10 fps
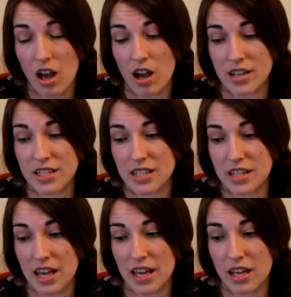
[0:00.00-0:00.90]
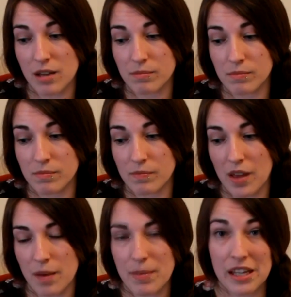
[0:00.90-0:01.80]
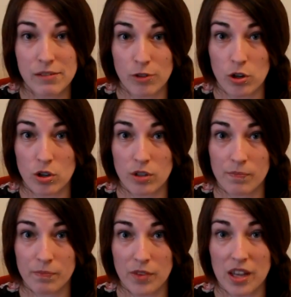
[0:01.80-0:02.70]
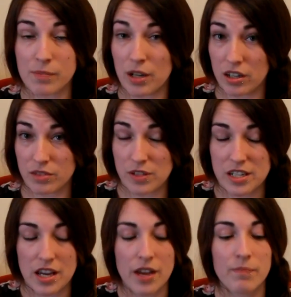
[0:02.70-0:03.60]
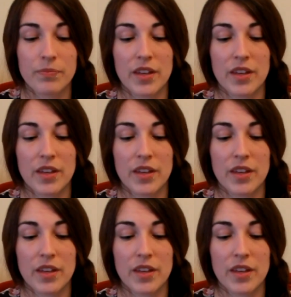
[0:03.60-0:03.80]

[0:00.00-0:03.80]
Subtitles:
I did a piggy vlog as my last video,